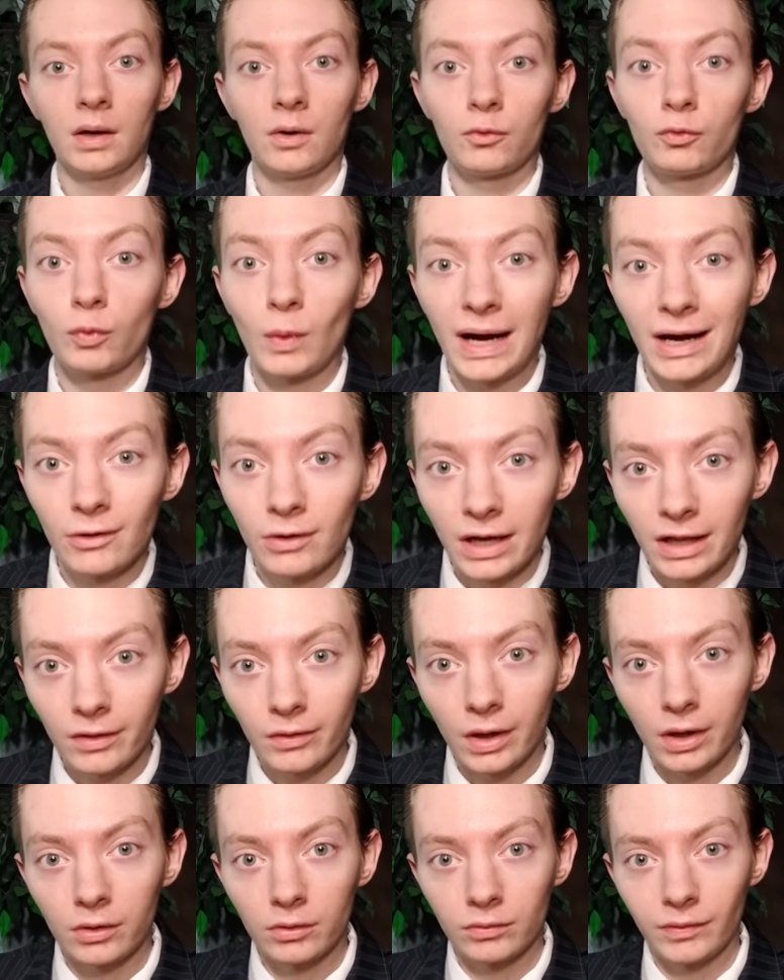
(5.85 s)
Well,
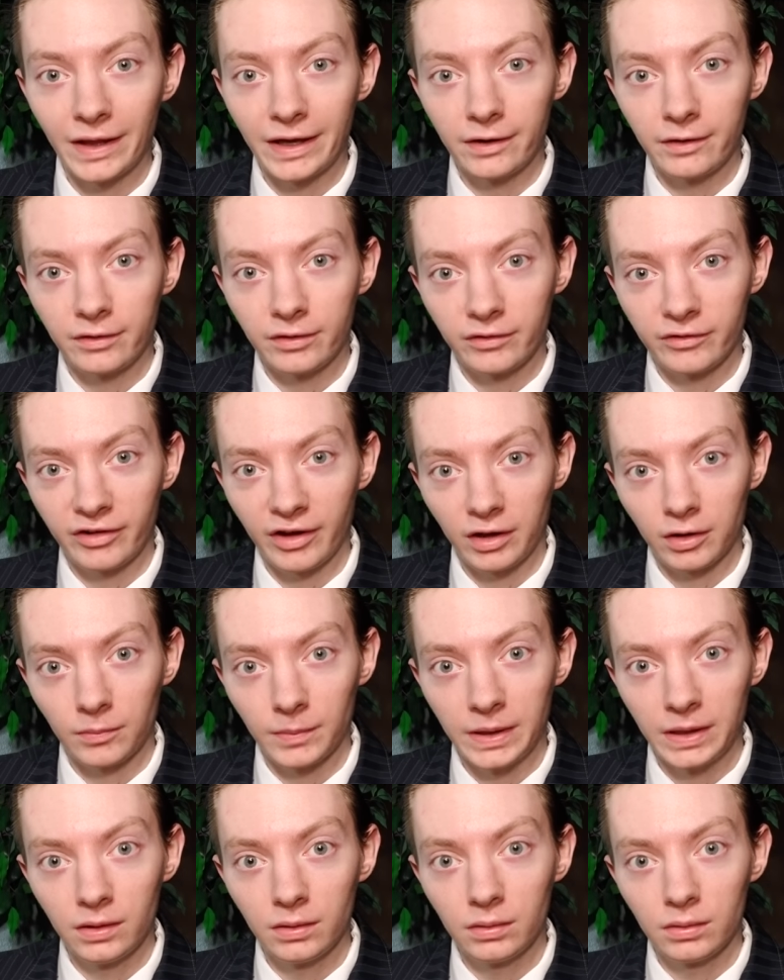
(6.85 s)
hello ladies and
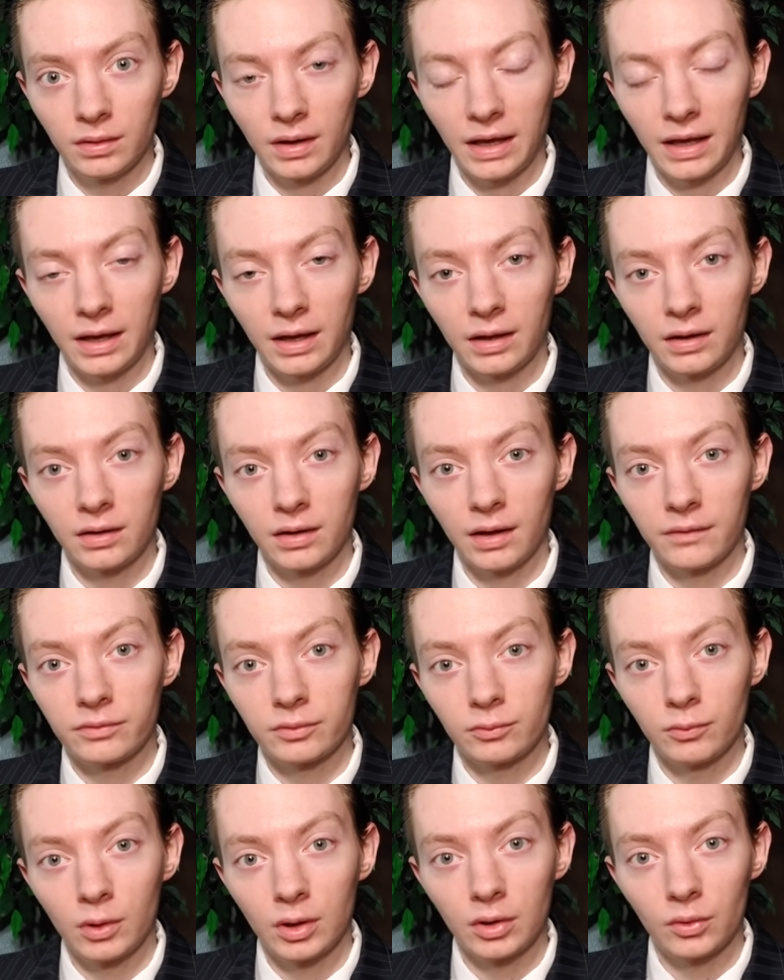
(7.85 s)
gentlemen, and
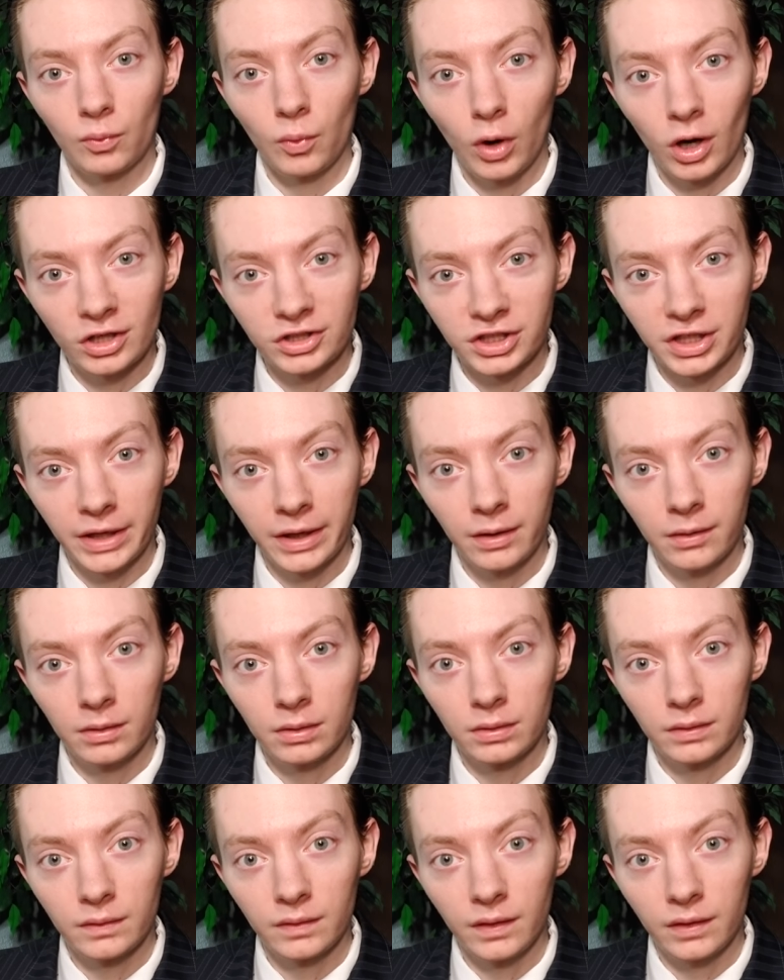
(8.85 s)
everyone watching.
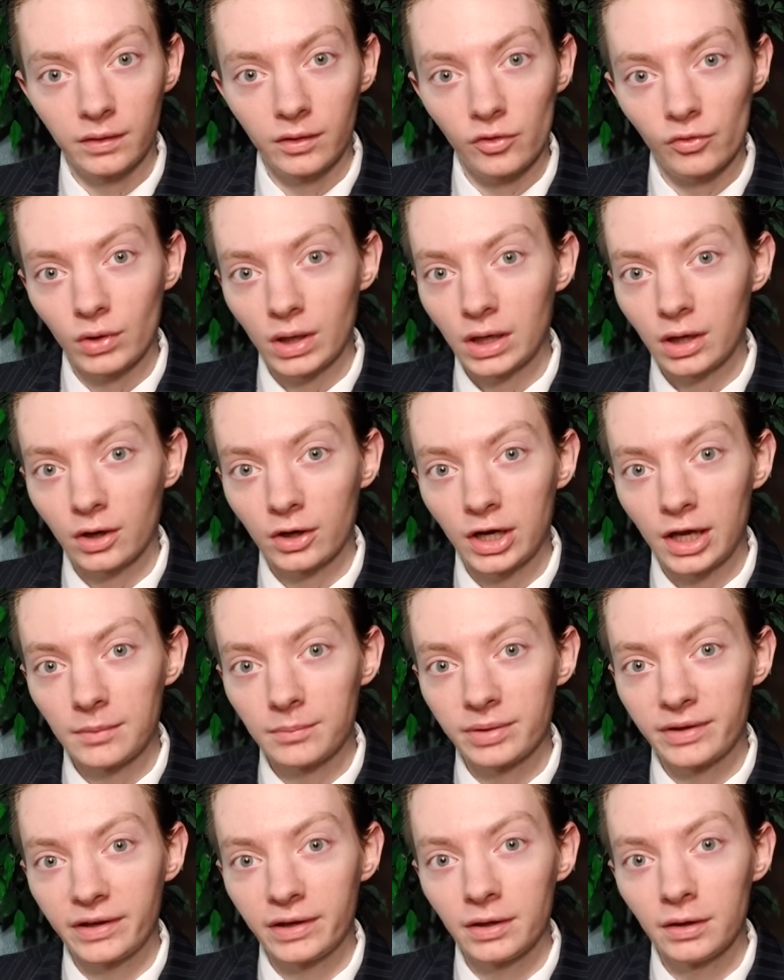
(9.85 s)
This is Running On
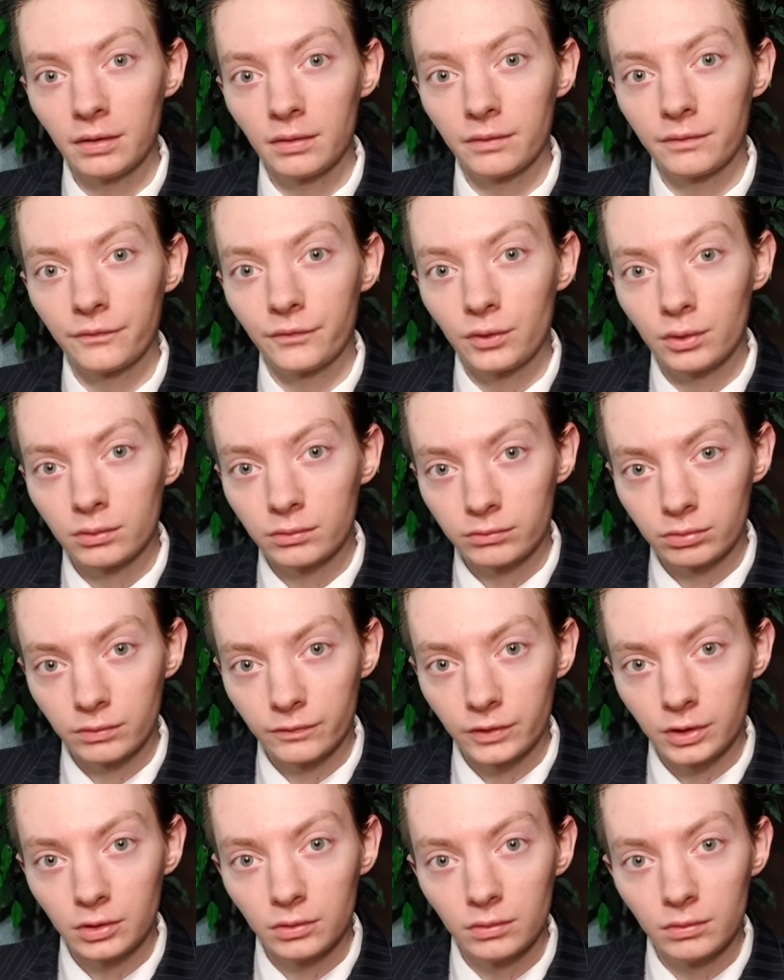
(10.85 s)
Empty Food
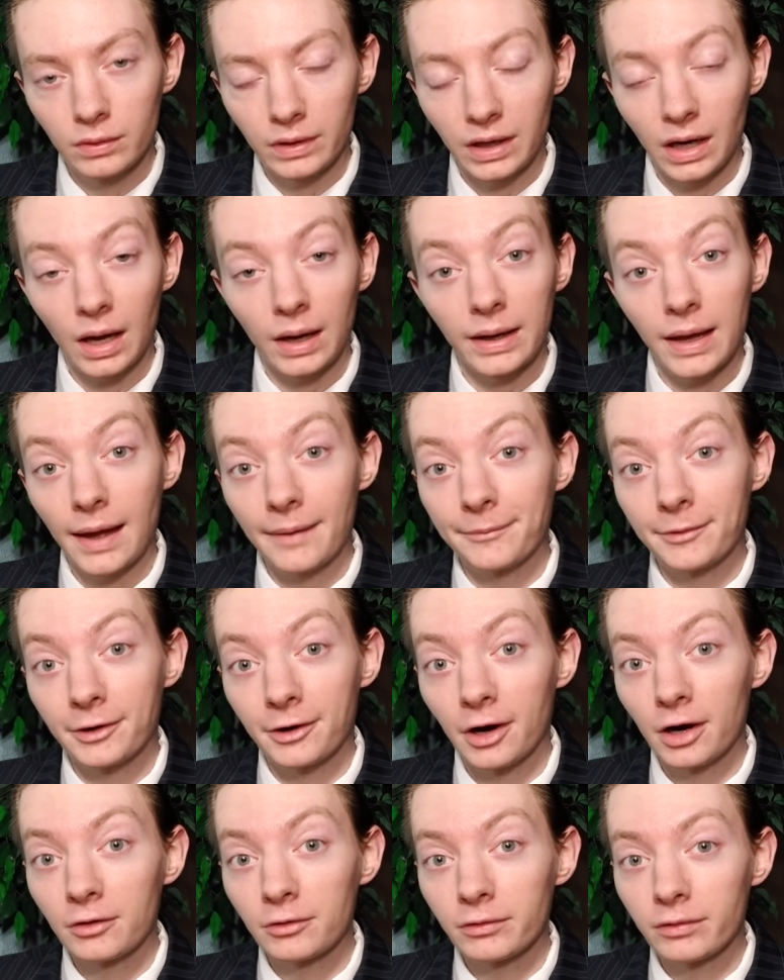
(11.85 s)
Review, and I am your
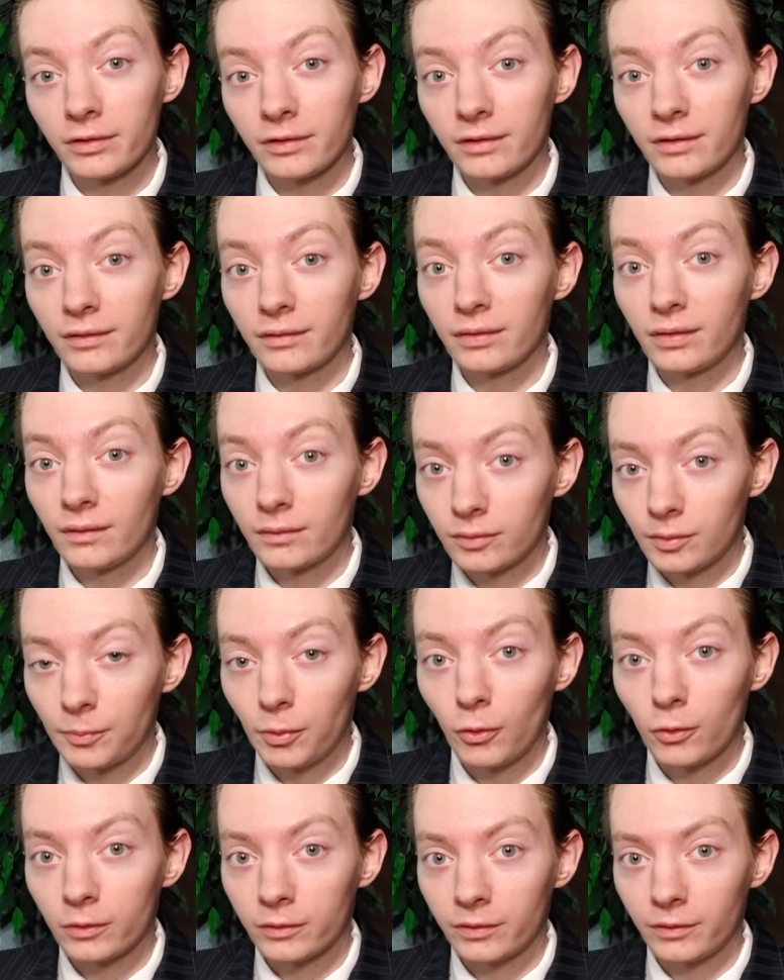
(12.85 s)
host, the
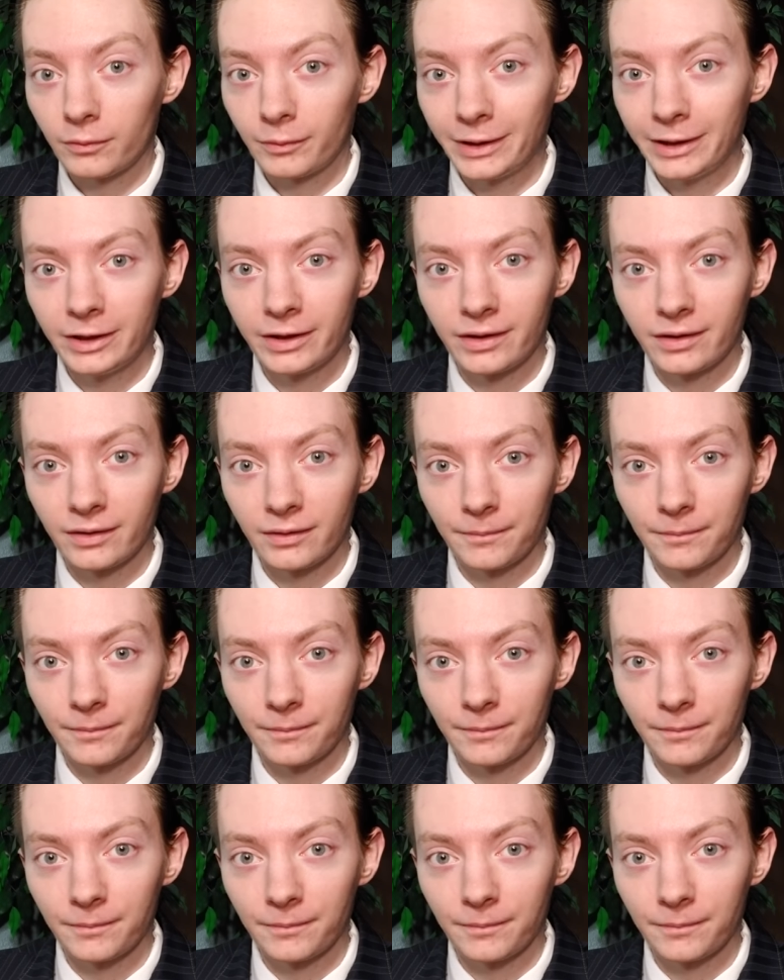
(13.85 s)
Report of the Week.